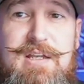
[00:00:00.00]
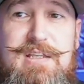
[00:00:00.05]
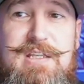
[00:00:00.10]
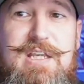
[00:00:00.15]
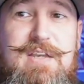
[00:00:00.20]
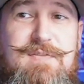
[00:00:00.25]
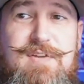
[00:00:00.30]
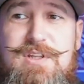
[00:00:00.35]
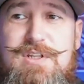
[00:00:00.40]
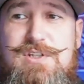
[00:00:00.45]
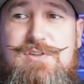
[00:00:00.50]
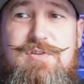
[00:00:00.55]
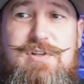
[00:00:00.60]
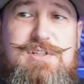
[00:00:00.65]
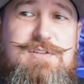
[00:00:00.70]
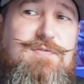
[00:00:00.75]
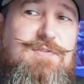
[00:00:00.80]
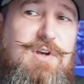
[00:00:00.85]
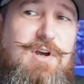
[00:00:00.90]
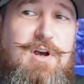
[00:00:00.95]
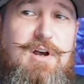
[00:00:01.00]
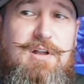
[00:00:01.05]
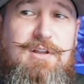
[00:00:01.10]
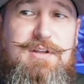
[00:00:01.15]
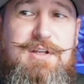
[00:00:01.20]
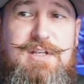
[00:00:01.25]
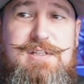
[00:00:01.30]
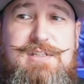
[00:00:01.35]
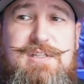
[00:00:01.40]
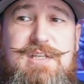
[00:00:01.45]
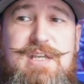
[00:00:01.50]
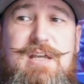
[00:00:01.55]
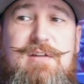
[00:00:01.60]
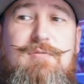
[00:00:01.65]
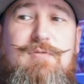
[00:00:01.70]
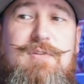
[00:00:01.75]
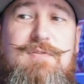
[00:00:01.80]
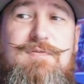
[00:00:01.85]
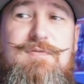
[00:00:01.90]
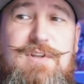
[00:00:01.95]
Even the stress of the holidays
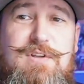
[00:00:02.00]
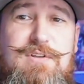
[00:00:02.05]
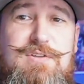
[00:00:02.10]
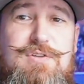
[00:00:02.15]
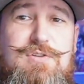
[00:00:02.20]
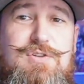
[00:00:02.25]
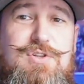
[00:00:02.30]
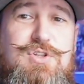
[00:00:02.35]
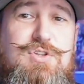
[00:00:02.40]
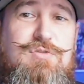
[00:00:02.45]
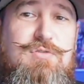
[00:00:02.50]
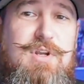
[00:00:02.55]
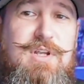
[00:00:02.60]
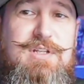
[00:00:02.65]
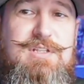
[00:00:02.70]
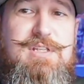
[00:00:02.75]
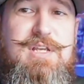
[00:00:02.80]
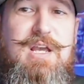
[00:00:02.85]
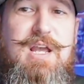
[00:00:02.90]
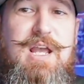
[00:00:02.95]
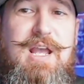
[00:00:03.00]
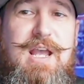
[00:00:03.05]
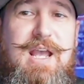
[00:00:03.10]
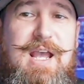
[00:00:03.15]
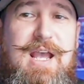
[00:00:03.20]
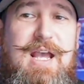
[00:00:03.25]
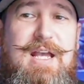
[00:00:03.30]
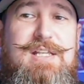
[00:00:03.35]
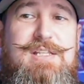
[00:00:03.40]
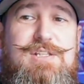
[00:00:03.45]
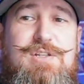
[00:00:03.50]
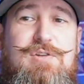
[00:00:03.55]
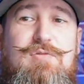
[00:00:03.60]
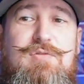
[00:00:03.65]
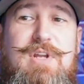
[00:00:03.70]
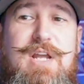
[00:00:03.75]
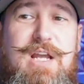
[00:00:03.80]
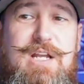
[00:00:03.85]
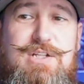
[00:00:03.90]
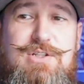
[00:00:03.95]
can reveal your strengths as you
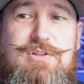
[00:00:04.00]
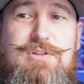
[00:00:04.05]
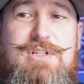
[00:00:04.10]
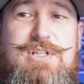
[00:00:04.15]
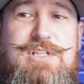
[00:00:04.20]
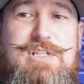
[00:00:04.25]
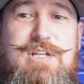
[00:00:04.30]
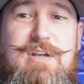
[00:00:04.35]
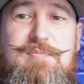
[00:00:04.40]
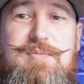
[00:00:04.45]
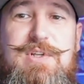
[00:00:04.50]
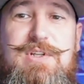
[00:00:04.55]
naturally step